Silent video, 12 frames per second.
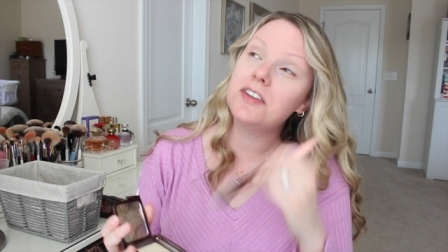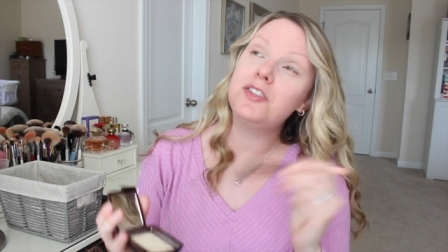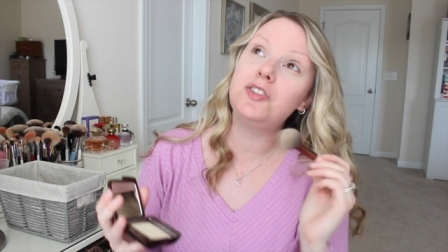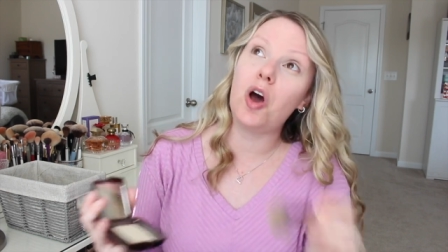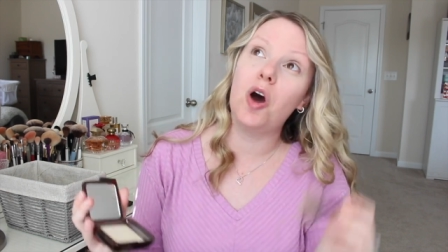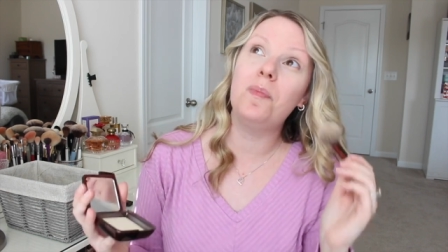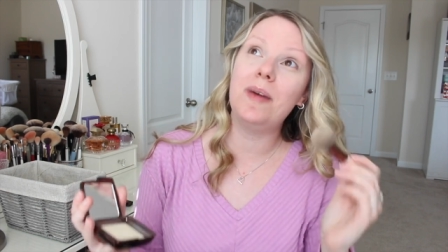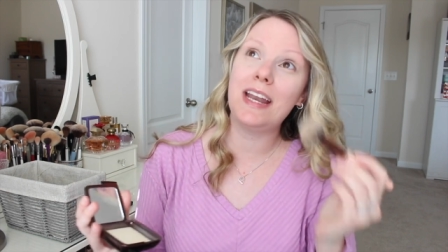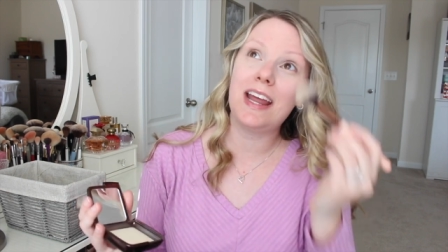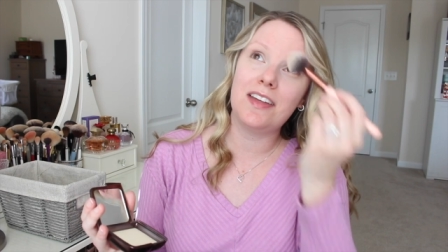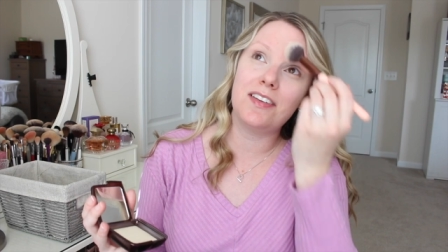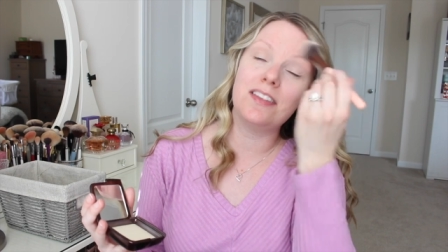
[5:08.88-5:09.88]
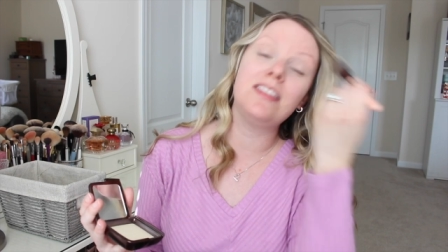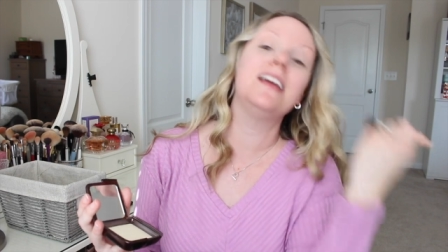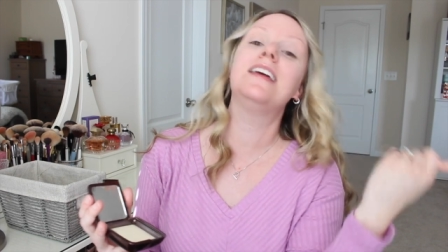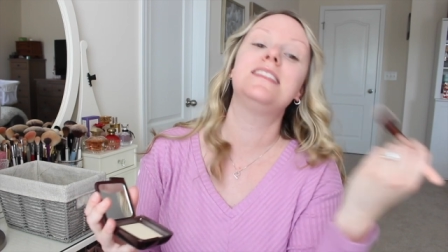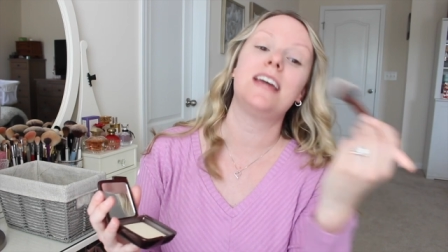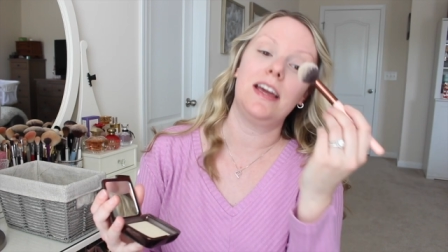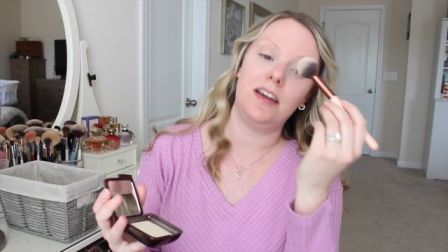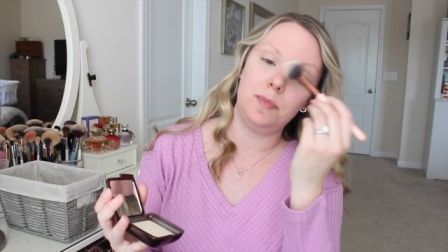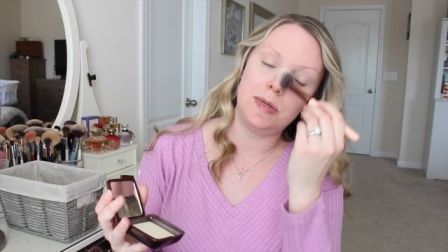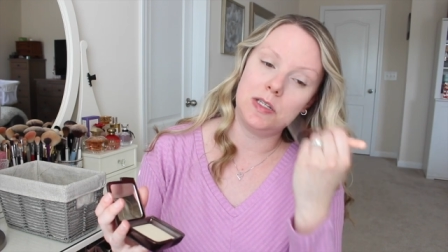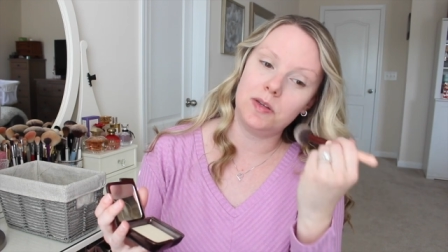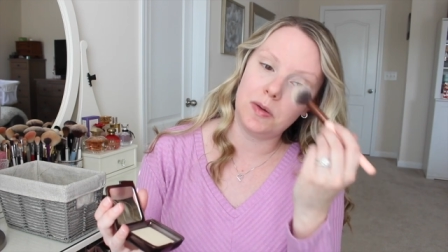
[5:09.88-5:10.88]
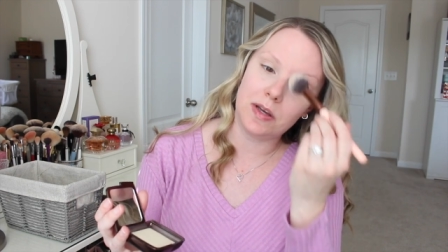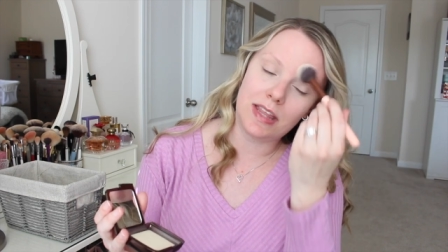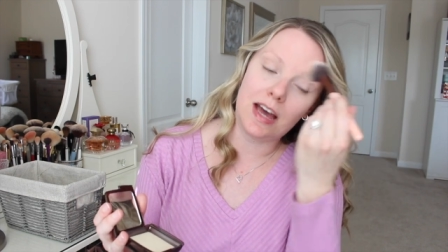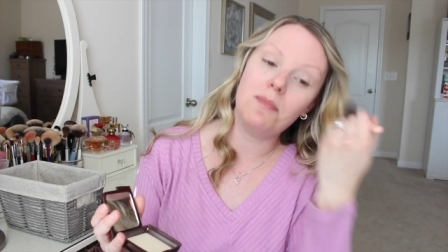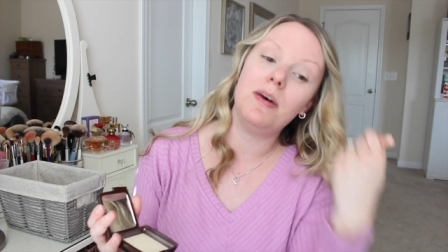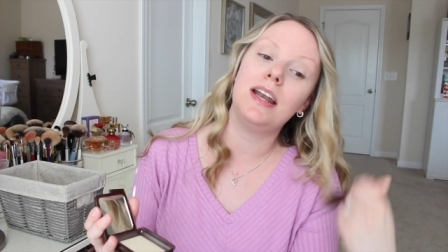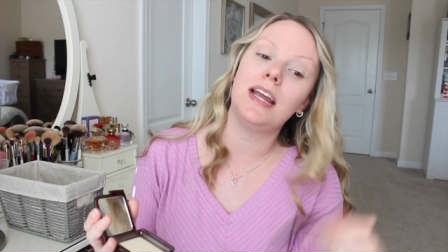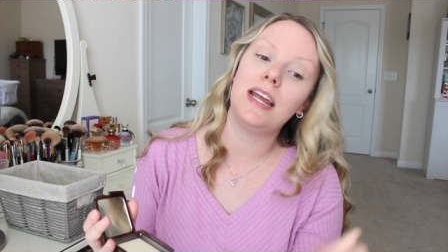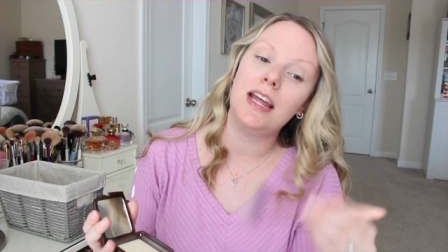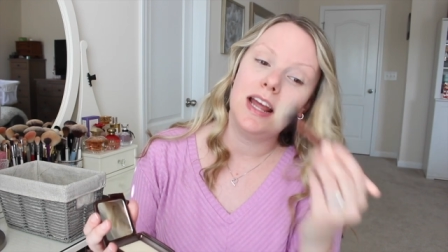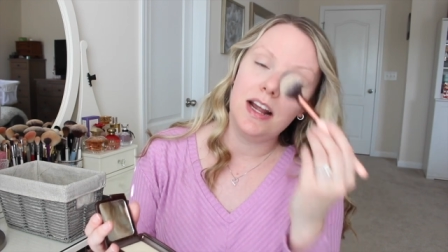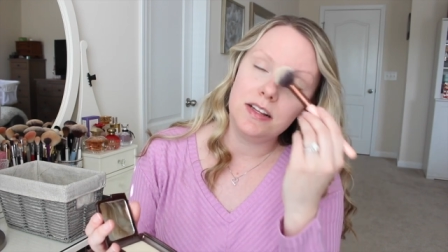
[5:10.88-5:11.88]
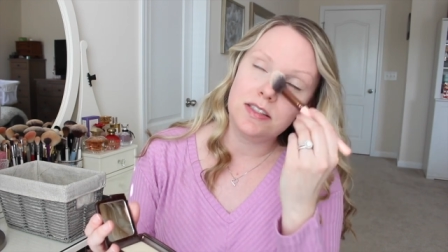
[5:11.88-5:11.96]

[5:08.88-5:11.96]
there's so many other things I could be doing with that money.